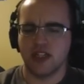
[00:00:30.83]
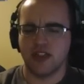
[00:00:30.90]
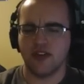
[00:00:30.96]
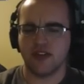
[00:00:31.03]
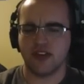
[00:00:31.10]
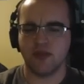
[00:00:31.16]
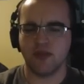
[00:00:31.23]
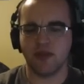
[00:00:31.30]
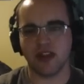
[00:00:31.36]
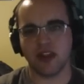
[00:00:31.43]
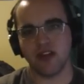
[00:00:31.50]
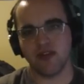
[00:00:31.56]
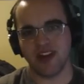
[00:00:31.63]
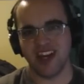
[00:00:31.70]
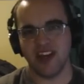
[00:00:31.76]
they're
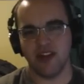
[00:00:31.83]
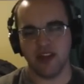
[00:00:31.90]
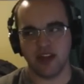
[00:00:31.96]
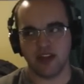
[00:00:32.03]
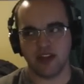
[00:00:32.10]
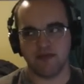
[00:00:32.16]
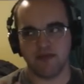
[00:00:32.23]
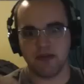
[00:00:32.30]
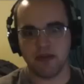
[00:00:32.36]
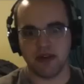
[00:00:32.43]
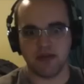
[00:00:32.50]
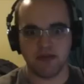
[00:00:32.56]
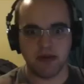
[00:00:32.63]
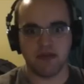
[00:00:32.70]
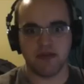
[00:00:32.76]
typically around like the
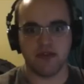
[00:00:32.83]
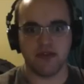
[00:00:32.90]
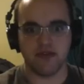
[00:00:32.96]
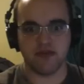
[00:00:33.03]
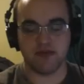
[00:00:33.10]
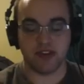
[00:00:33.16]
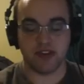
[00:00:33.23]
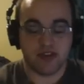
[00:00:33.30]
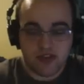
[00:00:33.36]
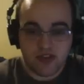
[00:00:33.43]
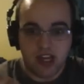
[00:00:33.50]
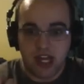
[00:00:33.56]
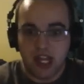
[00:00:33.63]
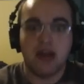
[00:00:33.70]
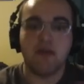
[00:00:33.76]
female members
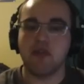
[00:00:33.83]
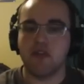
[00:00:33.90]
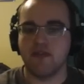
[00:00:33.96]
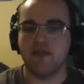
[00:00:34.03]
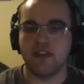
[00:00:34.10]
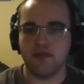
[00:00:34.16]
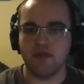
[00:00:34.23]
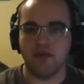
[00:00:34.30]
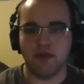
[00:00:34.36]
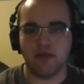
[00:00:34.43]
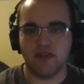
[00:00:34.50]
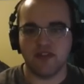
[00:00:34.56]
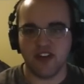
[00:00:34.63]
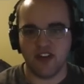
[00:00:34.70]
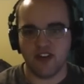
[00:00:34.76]
because a lot more female
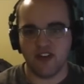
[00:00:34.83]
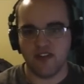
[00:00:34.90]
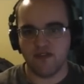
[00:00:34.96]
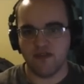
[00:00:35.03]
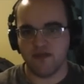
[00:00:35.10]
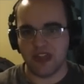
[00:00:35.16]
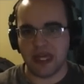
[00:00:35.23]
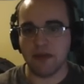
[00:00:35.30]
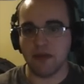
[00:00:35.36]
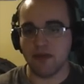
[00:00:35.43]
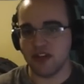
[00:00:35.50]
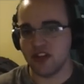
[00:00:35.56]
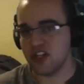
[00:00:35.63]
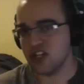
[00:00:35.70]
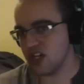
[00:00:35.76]
members of the
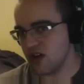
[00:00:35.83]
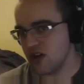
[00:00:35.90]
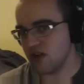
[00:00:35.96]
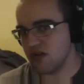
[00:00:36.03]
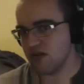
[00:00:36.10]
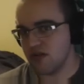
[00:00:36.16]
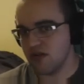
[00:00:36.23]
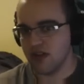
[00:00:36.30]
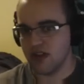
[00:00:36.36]
MLP show.